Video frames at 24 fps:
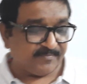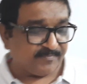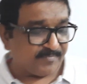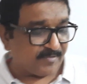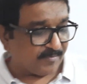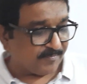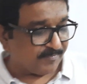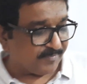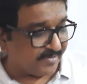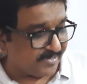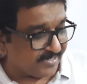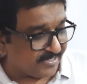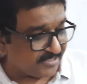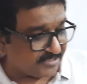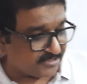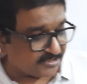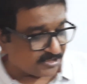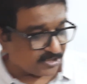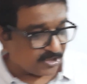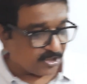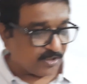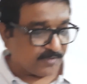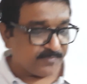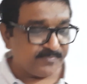
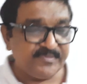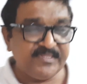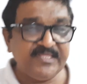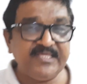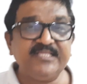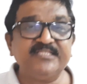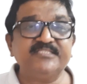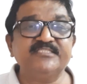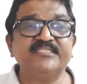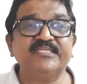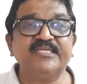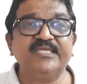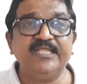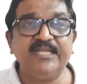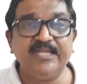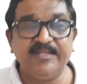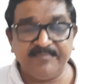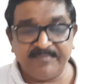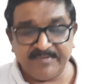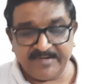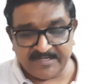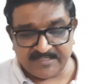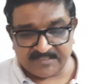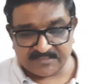properties of these
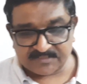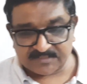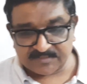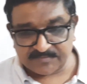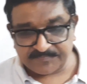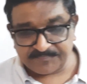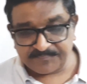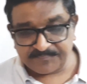elements.